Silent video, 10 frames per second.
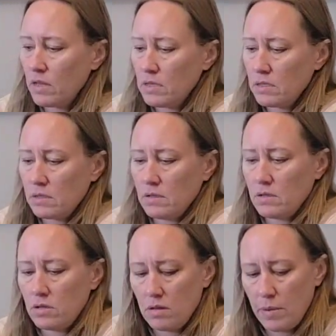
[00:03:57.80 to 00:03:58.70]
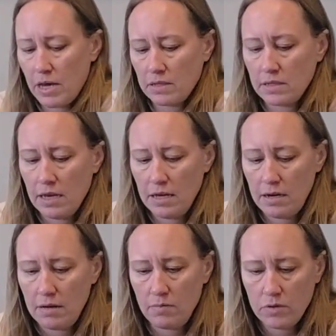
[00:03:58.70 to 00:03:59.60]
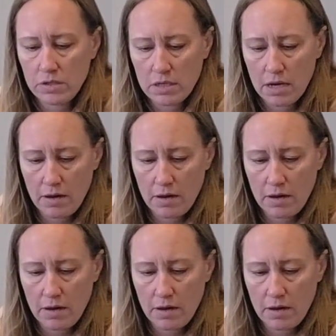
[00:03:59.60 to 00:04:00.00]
this to the back side and we'll see